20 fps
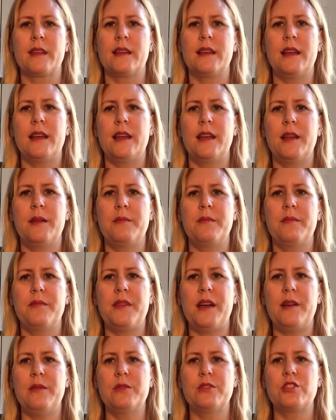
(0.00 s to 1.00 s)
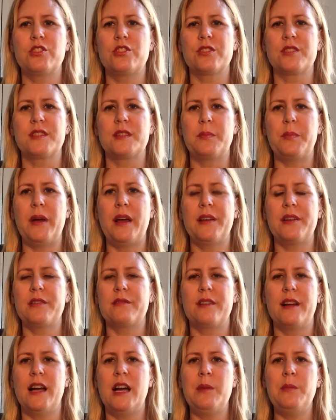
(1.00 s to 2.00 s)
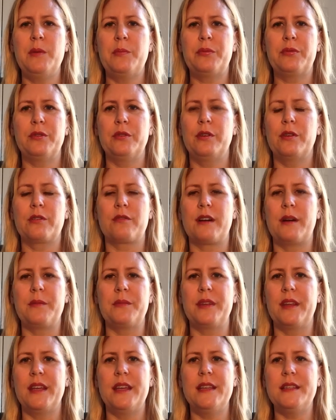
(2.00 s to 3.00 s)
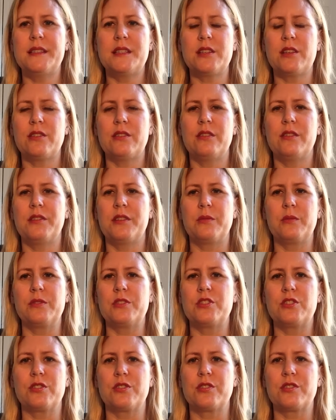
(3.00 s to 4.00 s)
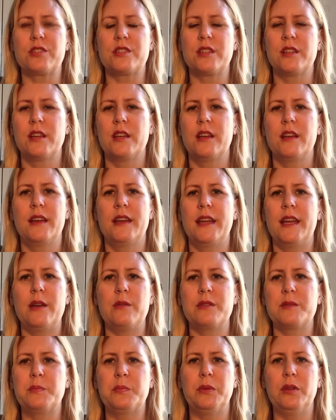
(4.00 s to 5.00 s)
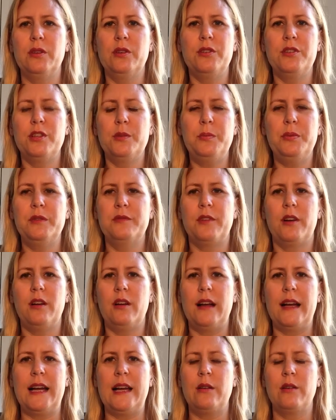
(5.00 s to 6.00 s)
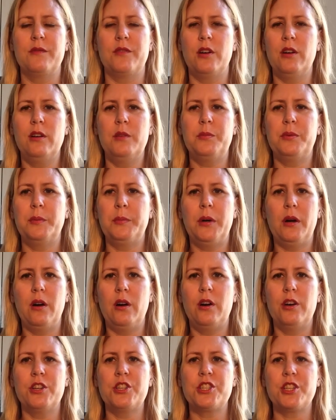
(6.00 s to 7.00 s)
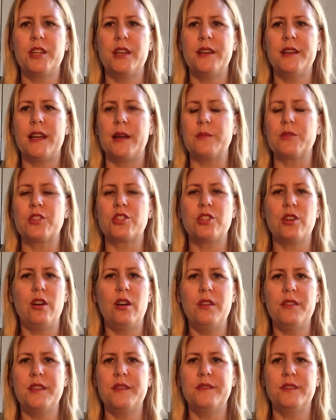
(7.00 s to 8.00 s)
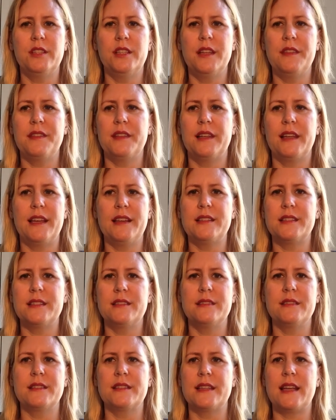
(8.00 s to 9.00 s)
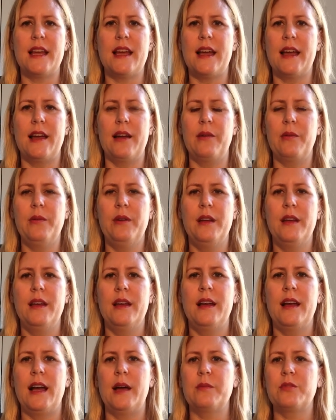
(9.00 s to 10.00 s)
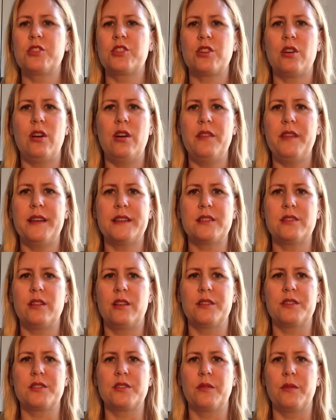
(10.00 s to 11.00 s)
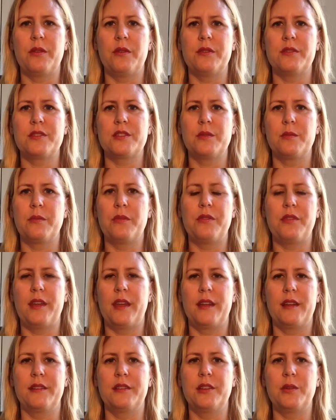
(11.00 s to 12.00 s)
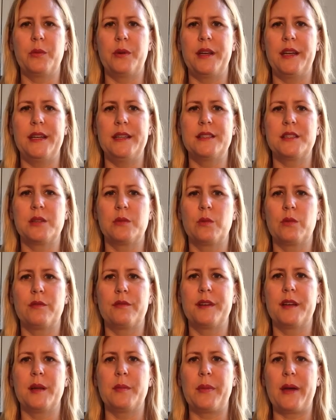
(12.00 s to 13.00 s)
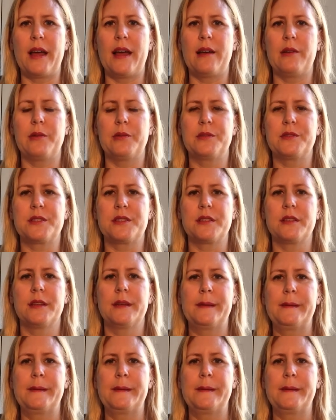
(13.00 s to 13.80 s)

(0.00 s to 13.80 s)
That was just the Panorama programme years ago that was just, it was blown up out of all proportion. I'm sure they've learnt the lessons now. I'm sure that's not something that we need to worry about.